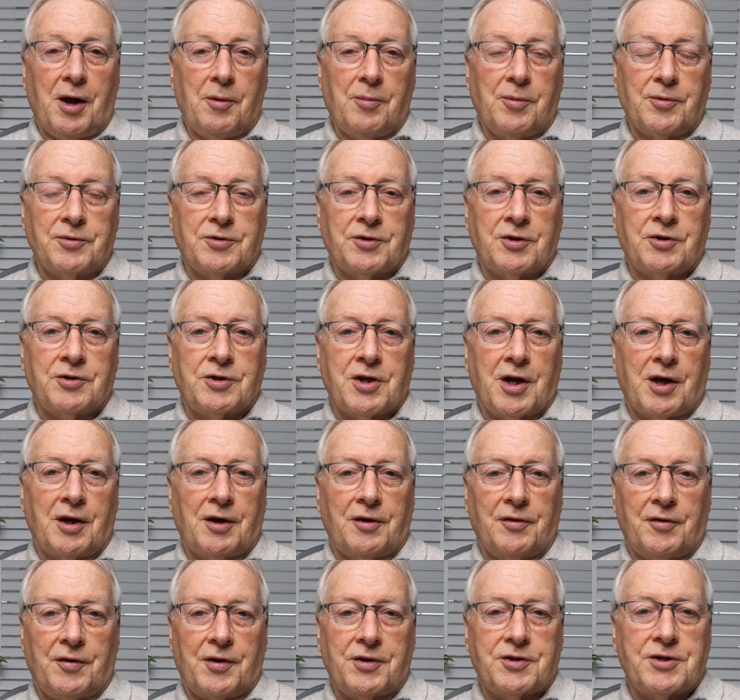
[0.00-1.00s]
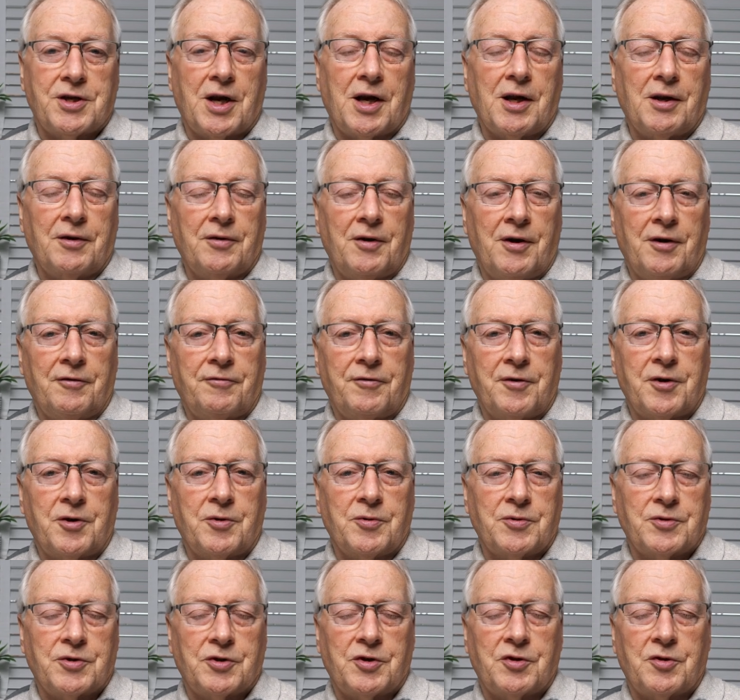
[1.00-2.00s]
able to tailor the
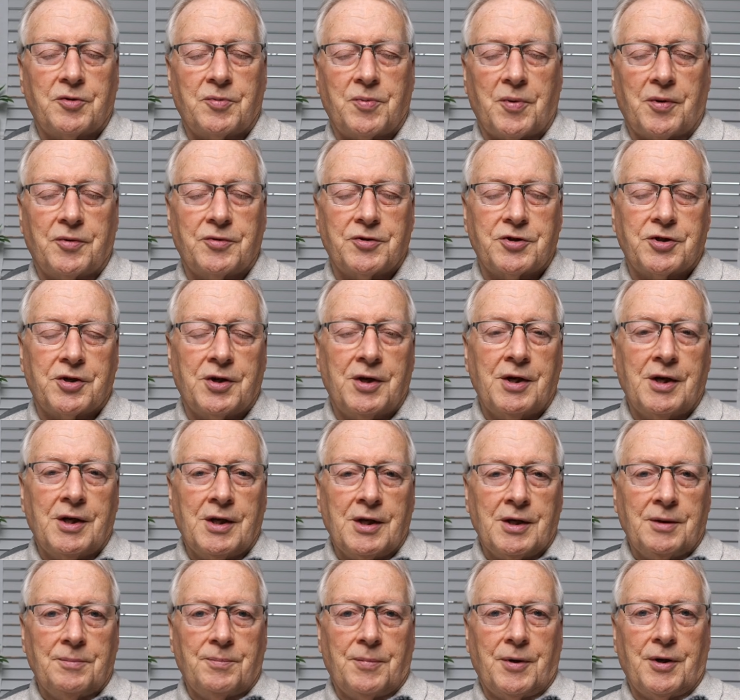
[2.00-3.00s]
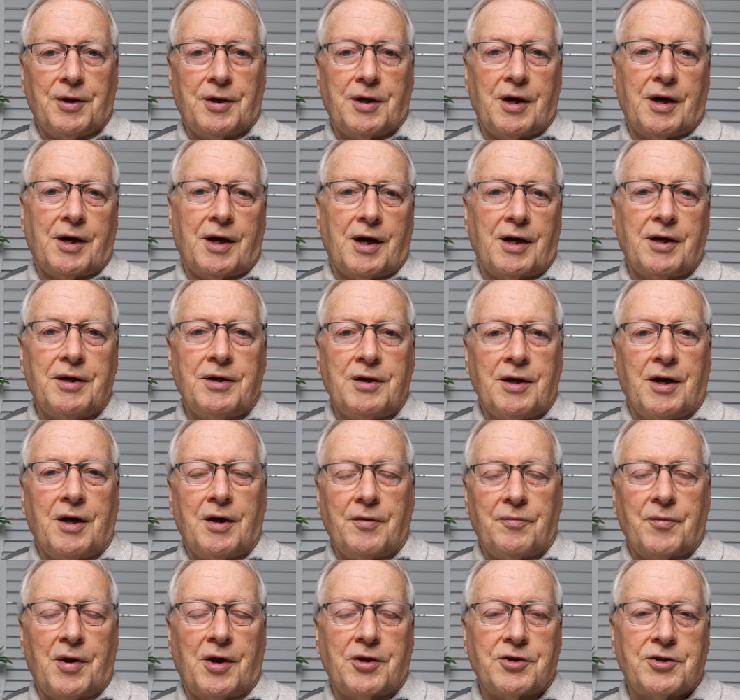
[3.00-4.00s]
frequency response. But again,
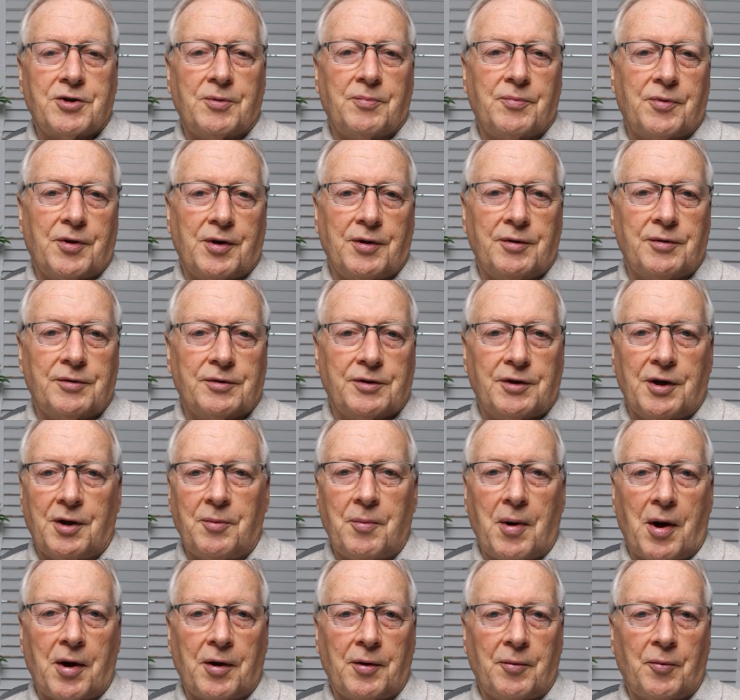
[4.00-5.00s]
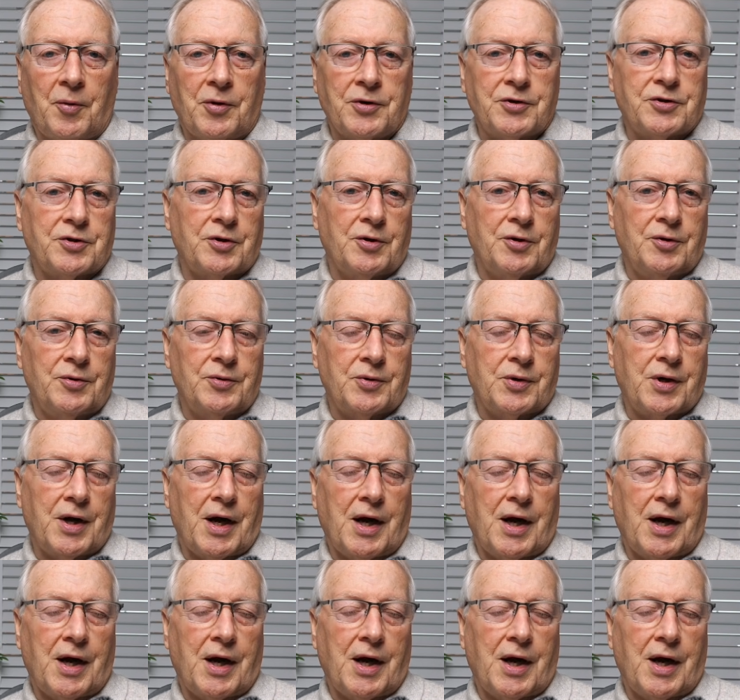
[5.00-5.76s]
that's something they may want to look